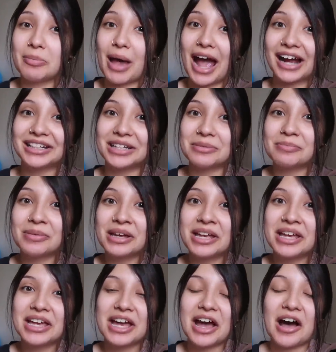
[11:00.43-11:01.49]
I packed up
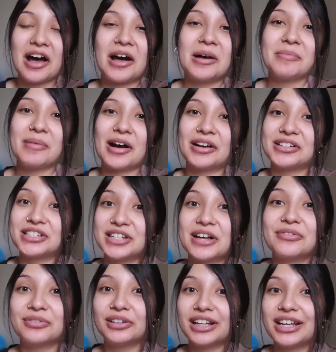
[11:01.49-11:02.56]
um, our
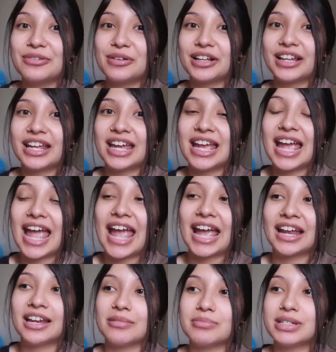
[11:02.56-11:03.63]
stuff really quickly
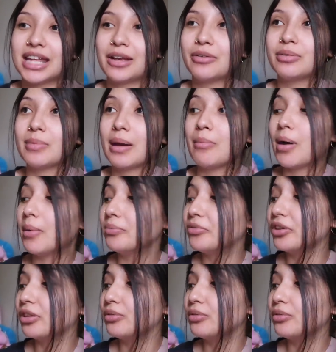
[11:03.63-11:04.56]
and I'm staying with my mom for